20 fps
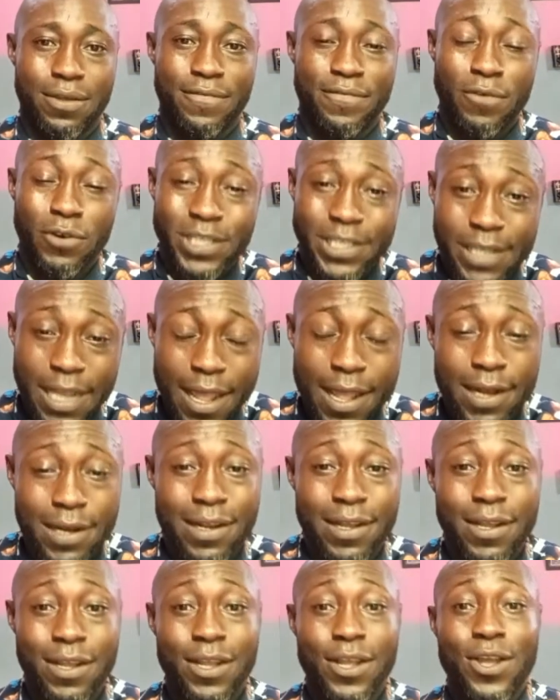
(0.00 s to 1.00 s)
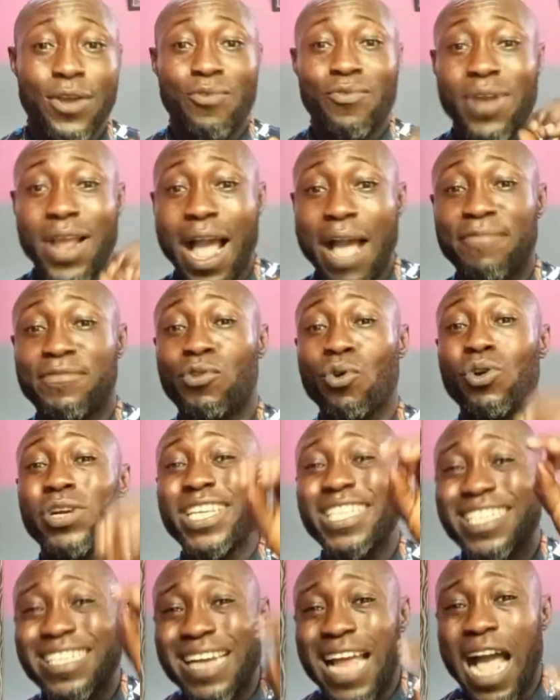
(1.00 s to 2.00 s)
for sale. We have the
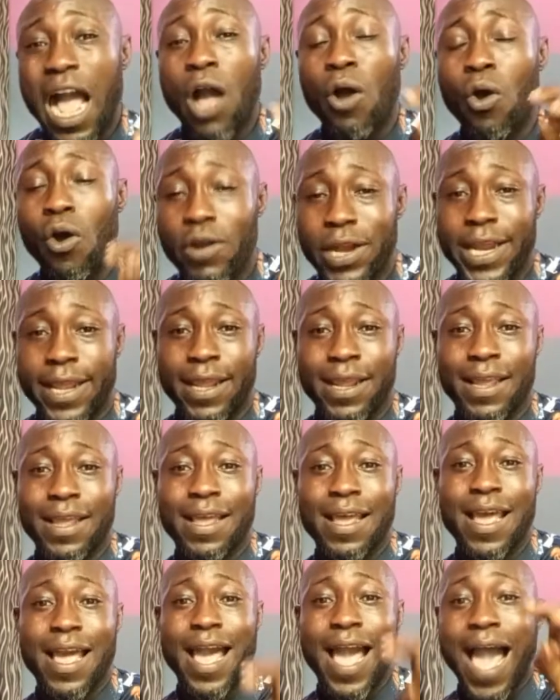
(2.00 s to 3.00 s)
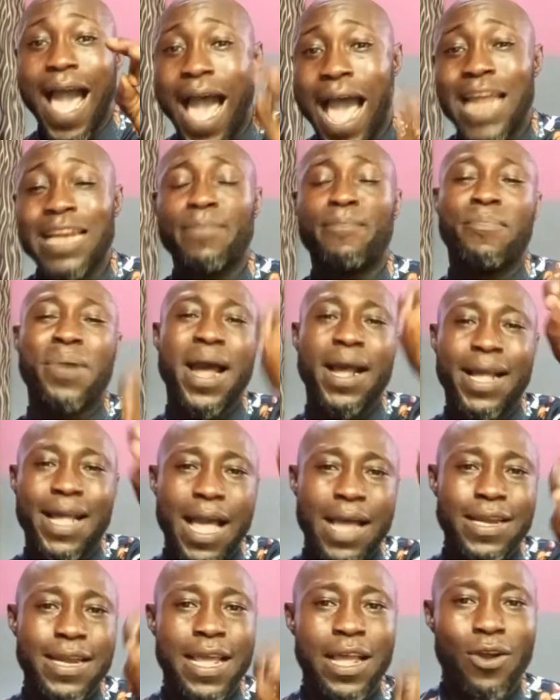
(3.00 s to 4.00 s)
original honey and
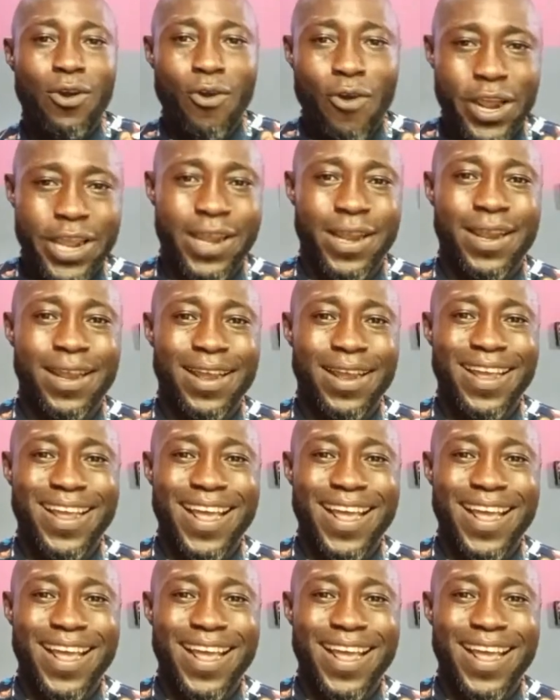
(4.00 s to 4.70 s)
pancane oil,